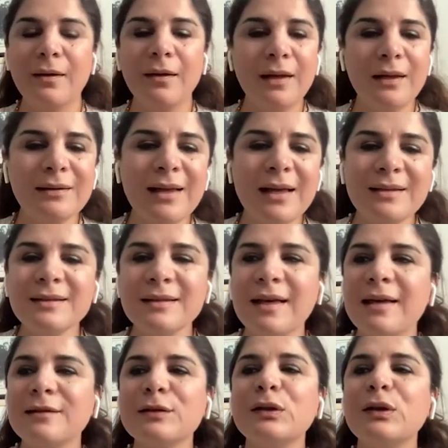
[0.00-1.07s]
Let's
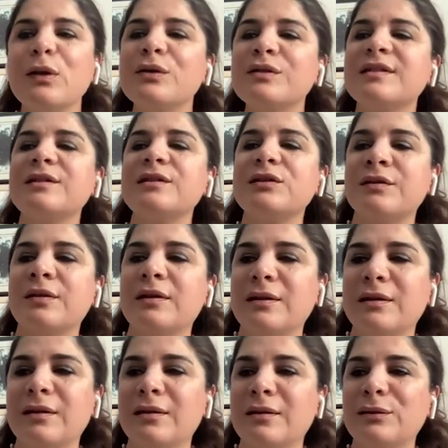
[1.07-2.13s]
get closer
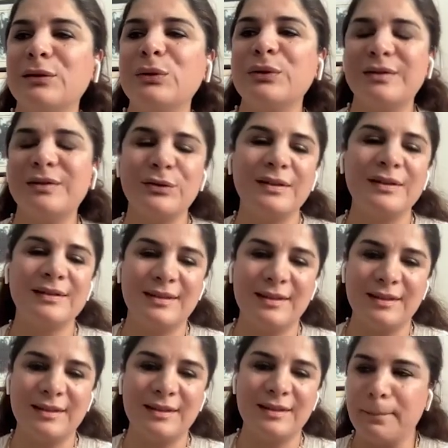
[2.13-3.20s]
look to the
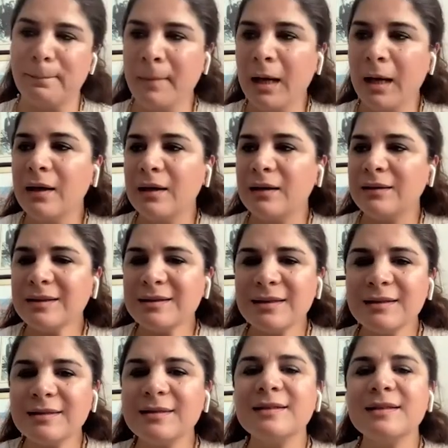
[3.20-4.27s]
system. This
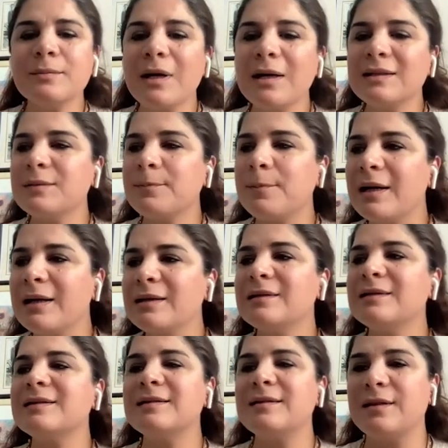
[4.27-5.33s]
is the
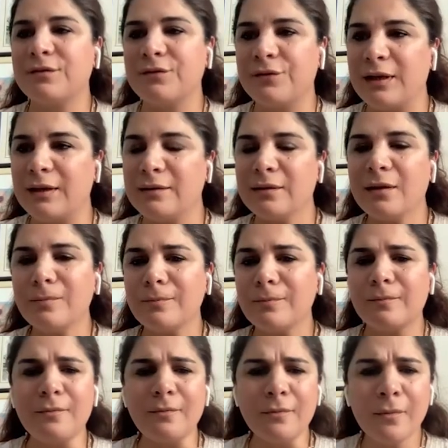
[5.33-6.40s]
SmartPilot screen.
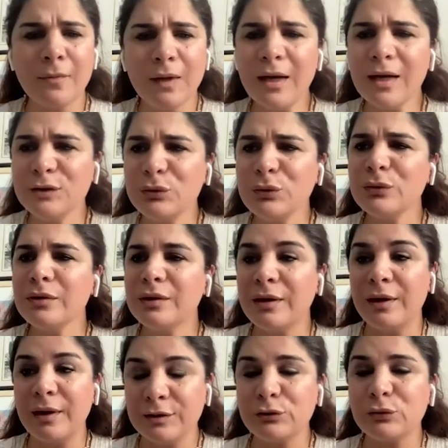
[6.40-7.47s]
As soon
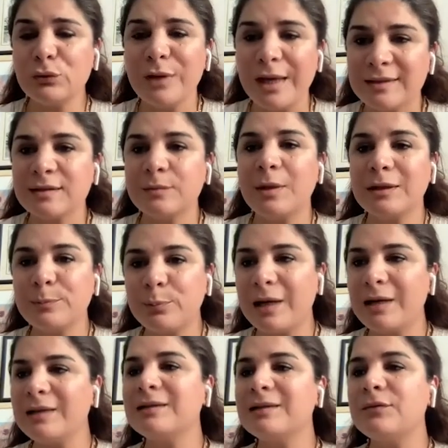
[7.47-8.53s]
as
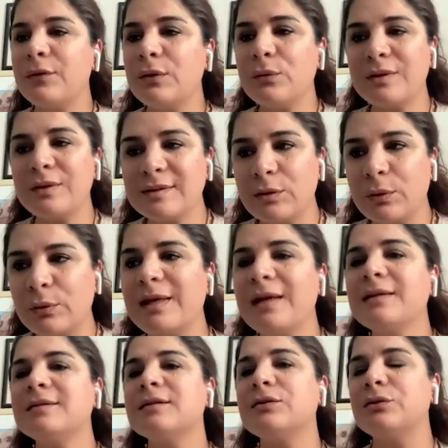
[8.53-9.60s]
SmartPilotView is
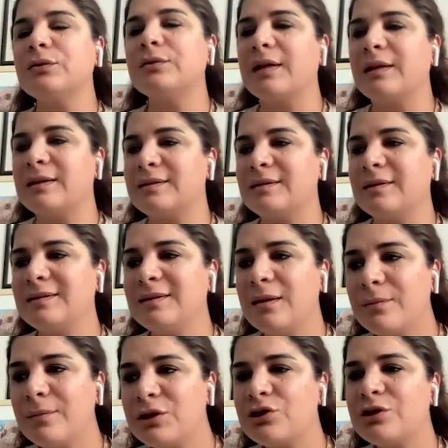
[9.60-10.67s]
connected to the anesthesia
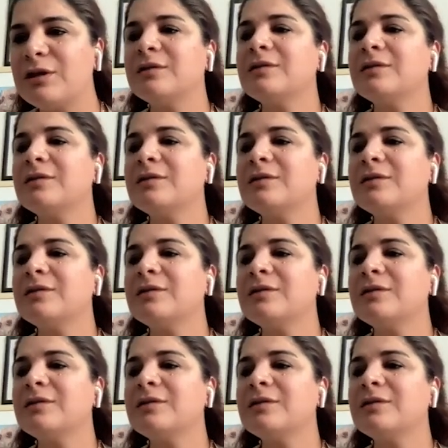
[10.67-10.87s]
machine,